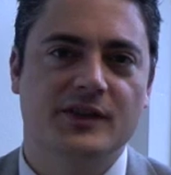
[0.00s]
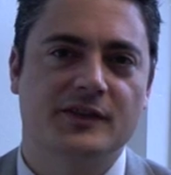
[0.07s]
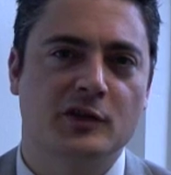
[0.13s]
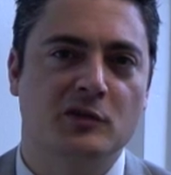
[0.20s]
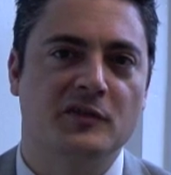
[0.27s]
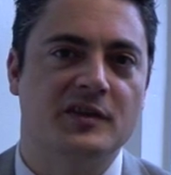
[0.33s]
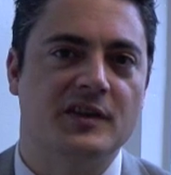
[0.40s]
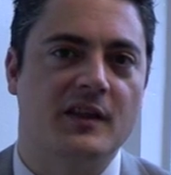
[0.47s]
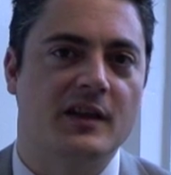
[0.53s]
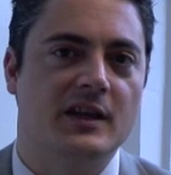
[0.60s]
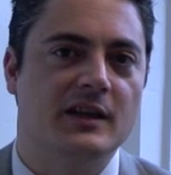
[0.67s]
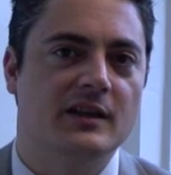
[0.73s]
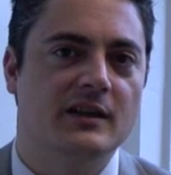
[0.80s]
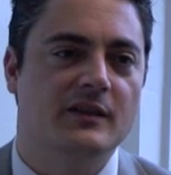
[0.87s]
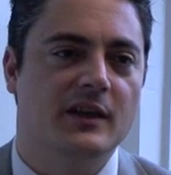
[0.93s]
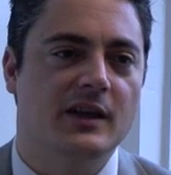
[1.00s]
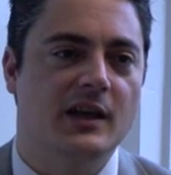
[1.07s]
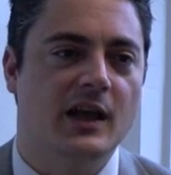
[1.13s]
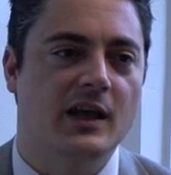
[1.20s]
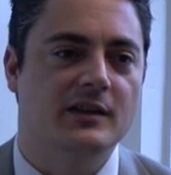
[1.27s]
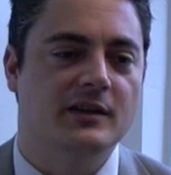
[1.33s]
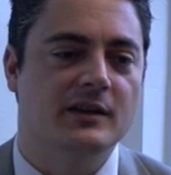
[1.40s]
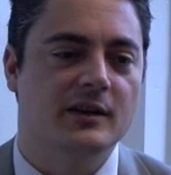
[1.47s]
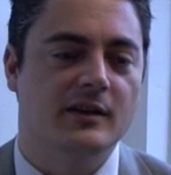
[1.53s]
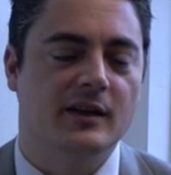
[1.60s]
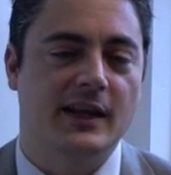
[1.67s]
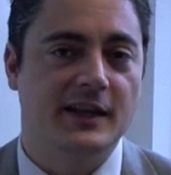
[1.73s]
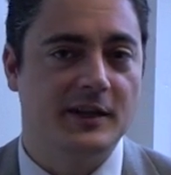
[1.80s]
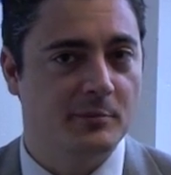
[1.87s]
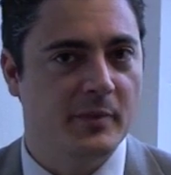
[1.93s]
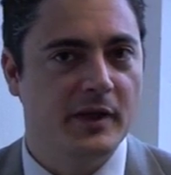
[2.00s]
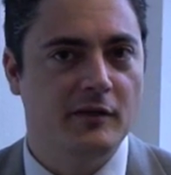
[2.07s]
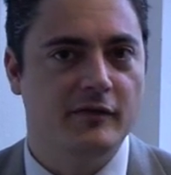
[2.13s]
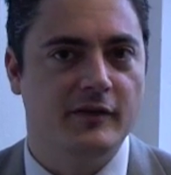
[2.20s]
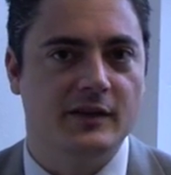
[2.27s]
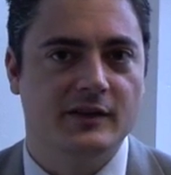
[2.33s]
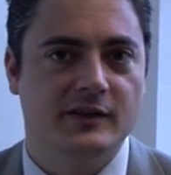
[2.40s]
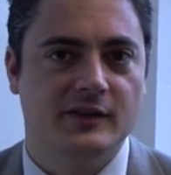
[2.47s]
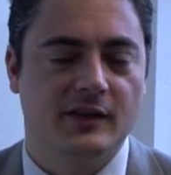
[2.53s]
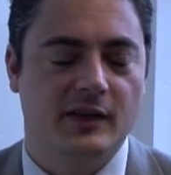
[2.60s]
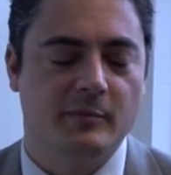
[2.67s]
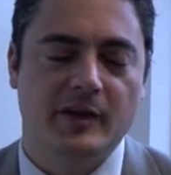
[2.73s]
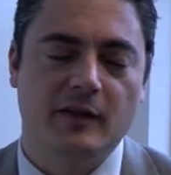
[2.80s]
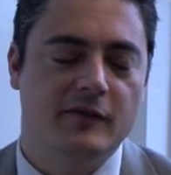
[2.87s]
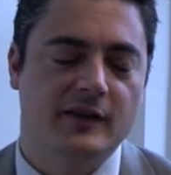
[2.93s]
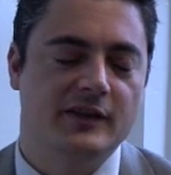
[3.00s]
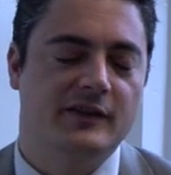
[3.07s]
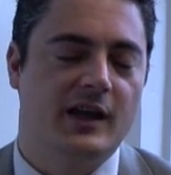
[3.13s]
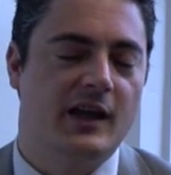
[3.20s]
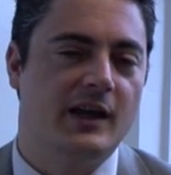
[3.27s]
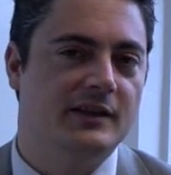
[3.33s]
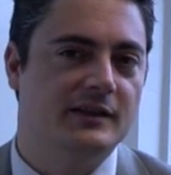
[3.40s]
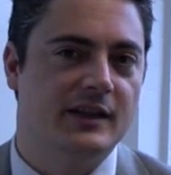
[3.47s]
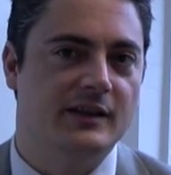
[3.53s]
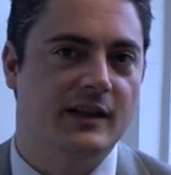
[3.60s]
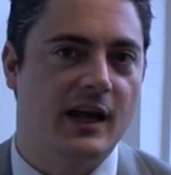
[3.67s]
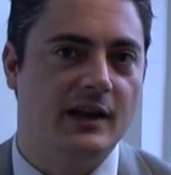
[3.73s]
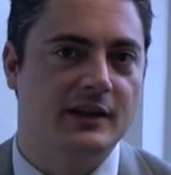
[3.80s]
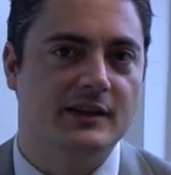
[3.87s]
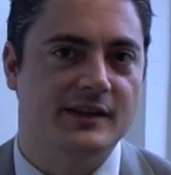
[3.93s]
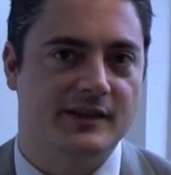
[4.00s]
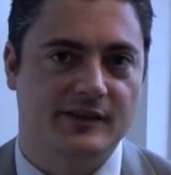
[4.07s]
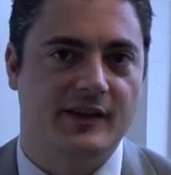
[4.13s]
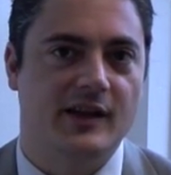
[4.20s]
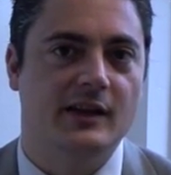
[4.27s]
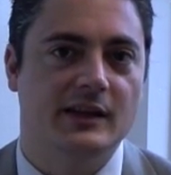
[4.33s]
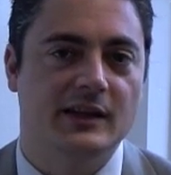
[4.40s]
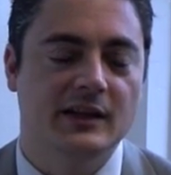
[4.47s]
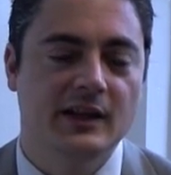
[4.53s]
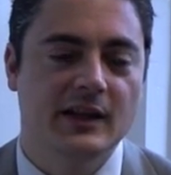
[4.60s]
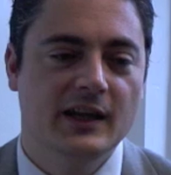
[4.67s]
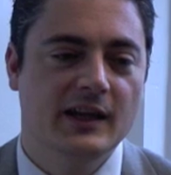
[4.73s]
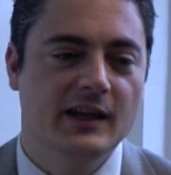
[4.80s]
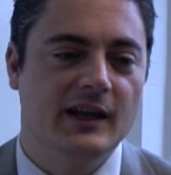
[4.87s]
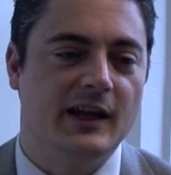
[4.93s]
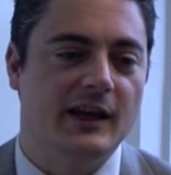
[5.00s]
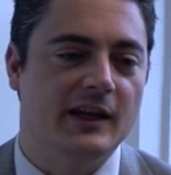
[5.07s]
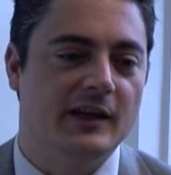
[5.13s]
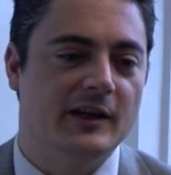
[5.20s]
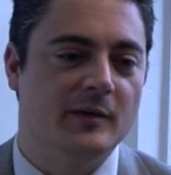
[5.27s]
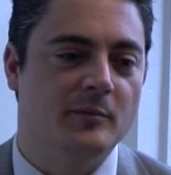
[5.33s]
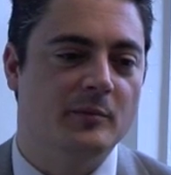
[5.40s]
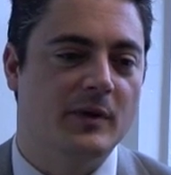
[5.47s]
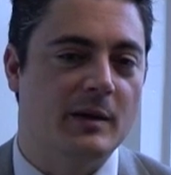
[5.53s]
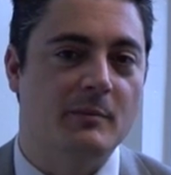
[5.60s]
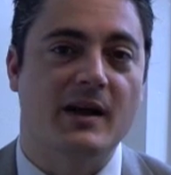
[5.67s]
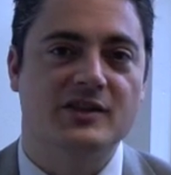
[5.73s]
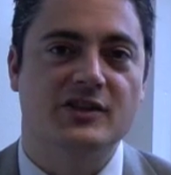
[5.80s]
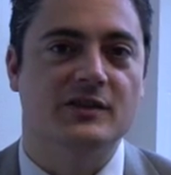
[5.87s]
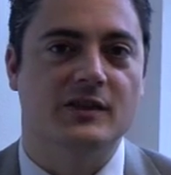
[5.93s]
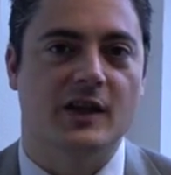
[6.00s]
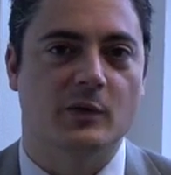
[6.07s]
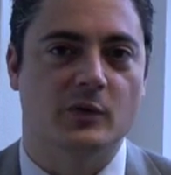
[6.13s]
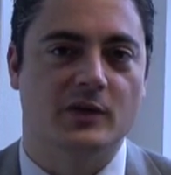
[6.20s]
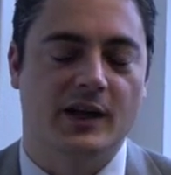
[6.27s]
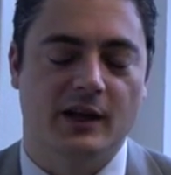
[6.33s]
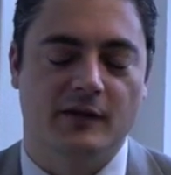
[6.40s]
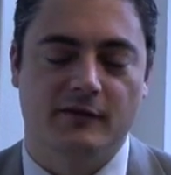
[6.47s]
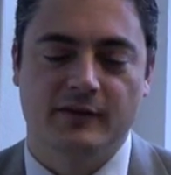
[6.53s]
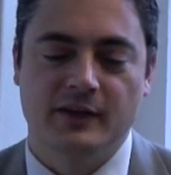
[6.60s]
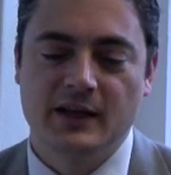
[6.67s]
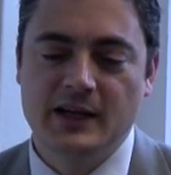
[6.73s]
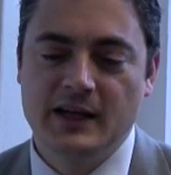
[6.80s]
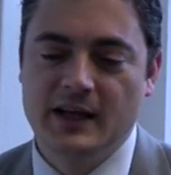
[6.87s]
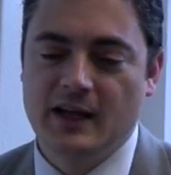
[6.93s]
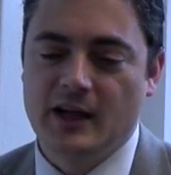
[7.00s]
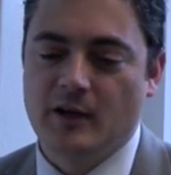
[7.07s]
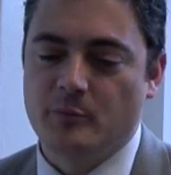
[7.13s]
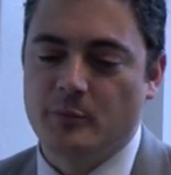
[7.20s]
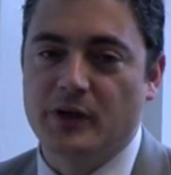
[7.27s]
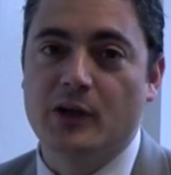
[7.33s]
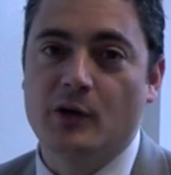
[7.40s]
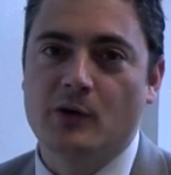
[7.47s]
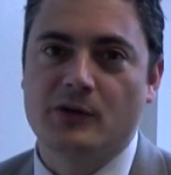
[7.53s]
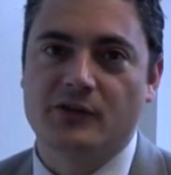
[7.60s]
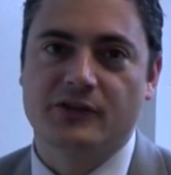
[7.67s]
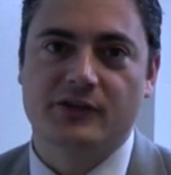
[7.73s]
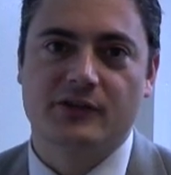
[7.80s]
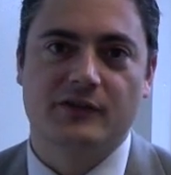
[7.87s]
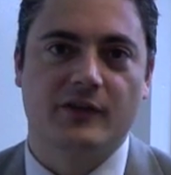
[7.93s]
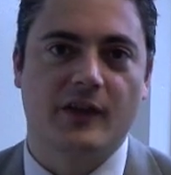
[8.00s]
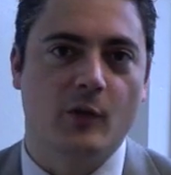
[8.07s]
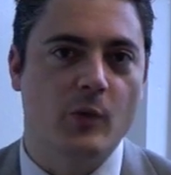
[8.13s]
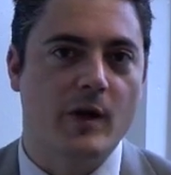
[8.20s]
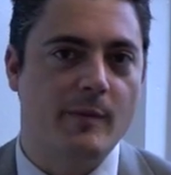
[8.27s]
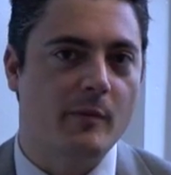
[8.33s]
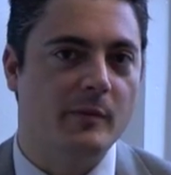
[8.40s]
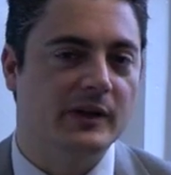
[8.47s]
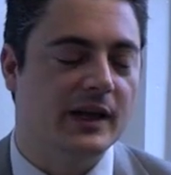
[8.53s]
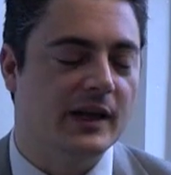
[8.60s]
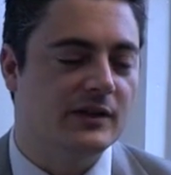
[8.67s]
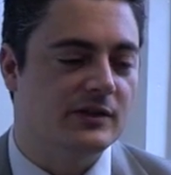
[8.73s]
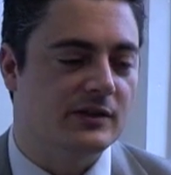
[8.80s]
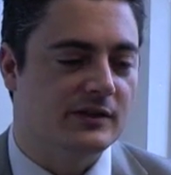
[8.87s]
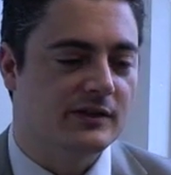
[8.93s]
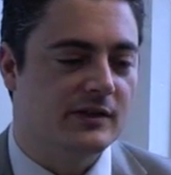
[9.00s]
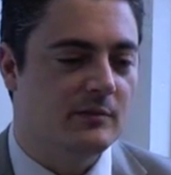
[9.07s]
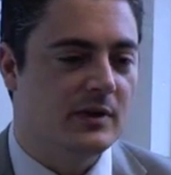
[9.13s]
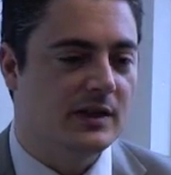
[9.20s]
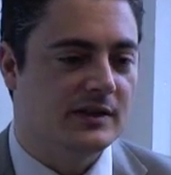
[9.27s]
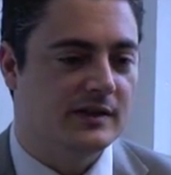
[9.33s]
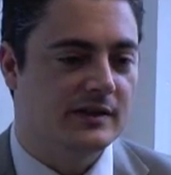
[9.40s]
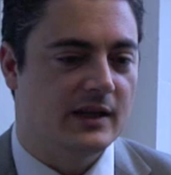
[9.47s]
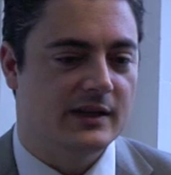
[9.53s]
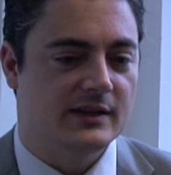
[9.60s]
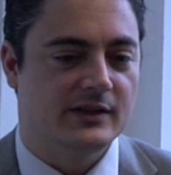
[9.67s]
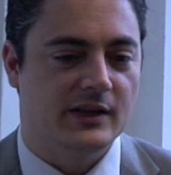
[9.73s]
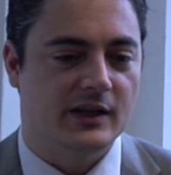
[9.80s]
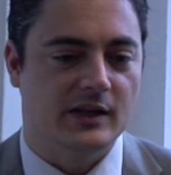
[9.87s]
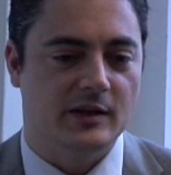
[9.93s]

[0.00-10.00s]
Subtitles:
discovered that they had hidden benefits that I hadn't necessarily imagined they would have. Because they're web applications, it means that